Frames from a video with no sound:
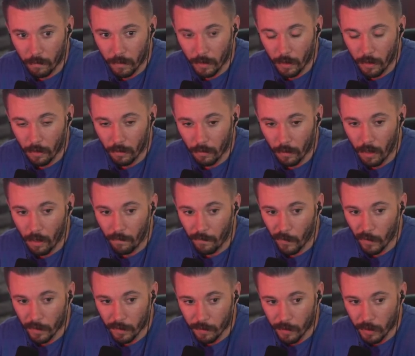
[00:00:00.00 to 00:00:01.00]
you know, law
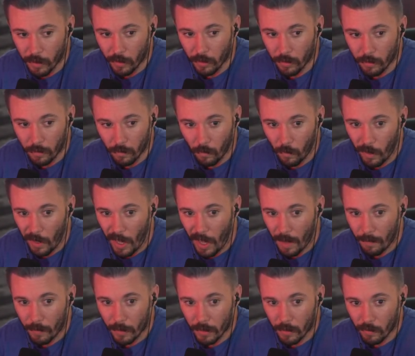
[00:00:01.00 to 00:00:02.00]
enforcement dude, what
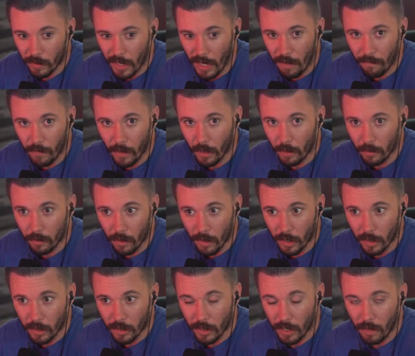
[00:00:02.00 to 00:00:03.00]
happens with that vehicle? Do
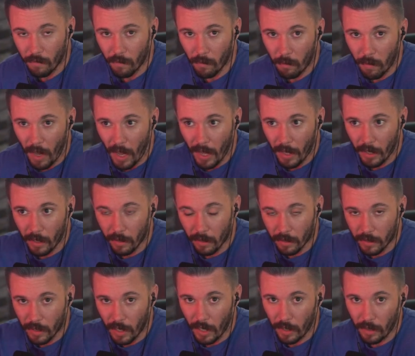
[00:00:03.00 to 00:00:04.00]
they just give it back in
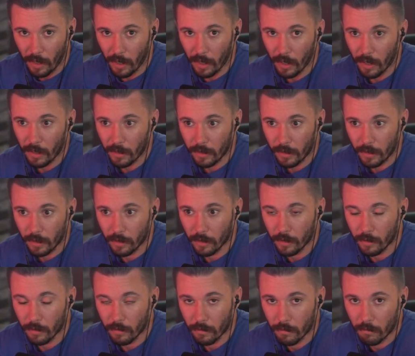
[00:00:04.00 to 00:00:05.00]
the state that it is?
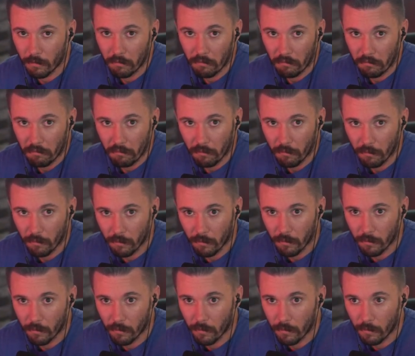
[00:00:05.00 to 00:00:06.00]
And
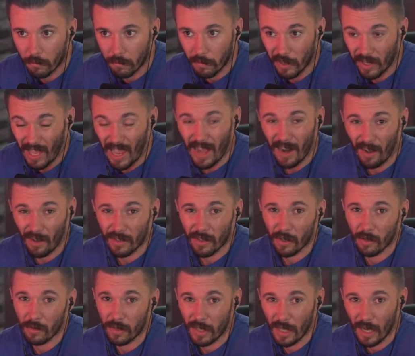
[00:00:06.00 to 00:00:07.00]
but that
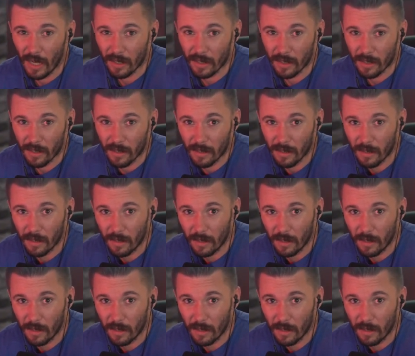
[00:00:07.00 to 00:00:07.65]
also sucks.